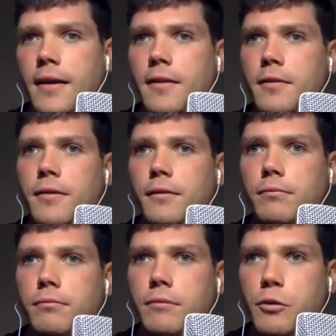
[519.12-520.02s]
and the
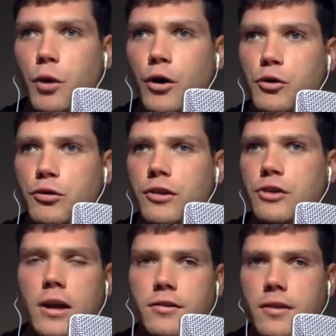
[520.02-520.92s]
where you see
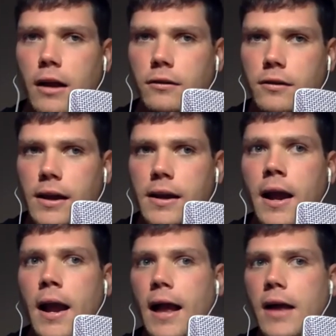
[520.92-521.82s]
Jason Aldean
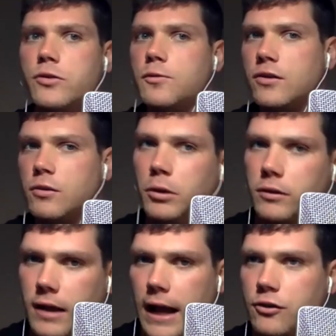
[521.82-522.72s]
has visible
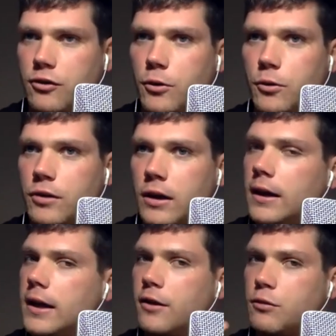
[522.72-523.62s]
tattoos,
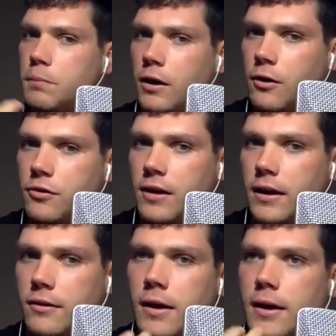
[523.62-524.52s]
he has
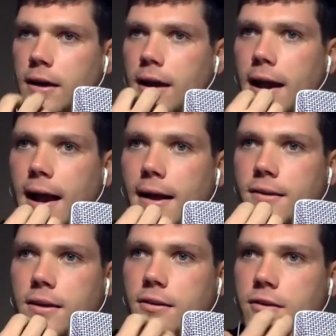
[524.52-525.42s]
piercings, he
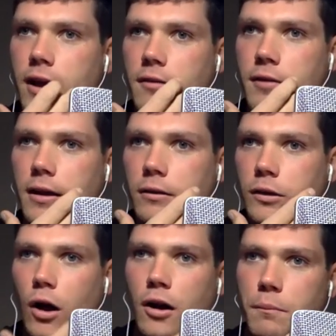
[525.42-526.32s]
has, instead of a
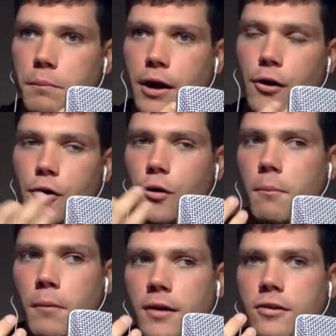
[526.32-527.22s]
long beard or
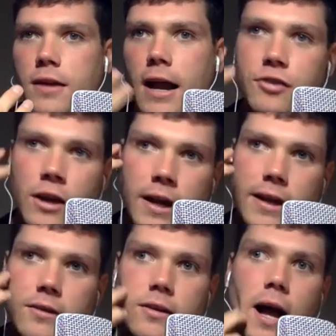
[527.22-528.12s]
a mustache,
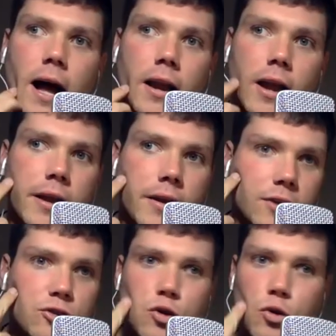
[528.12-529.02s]
he's got a
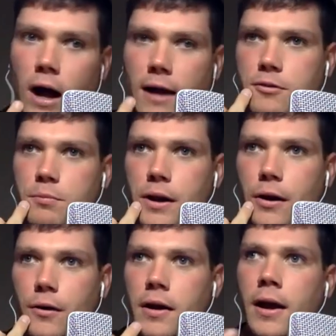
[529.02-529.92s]
nice coiffed
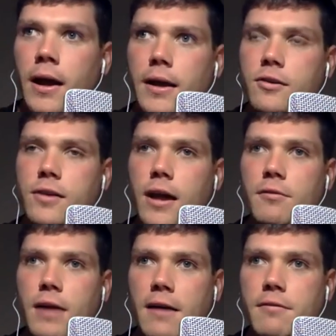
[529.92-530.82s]
beard. Instead
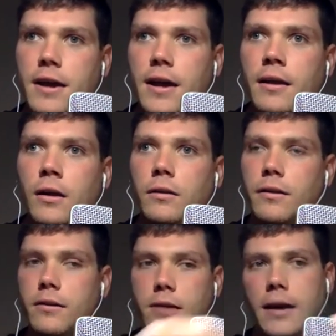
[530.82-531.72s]
of having
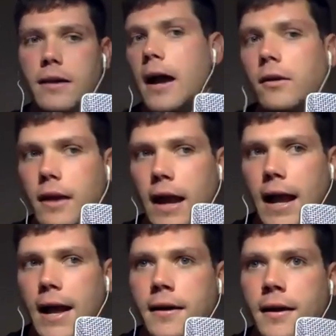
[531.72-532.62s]
the 10-gallon
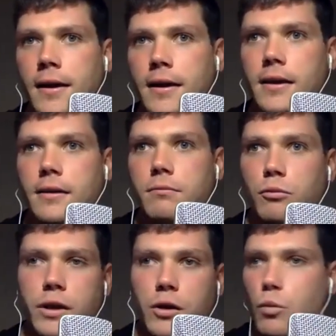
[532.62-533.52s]
hat, he
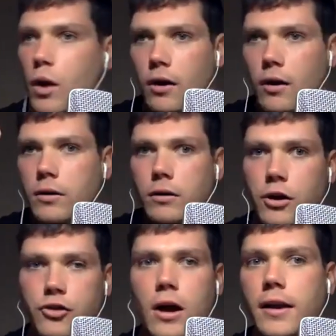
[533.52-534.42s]
can wear
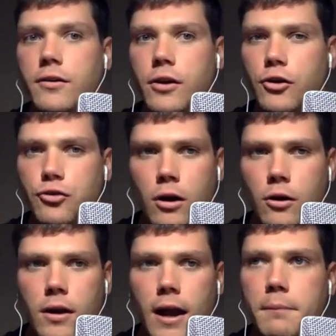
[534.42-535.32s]
a John Deere
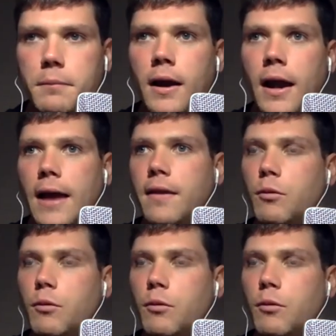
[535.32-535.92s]
trucker cap. And they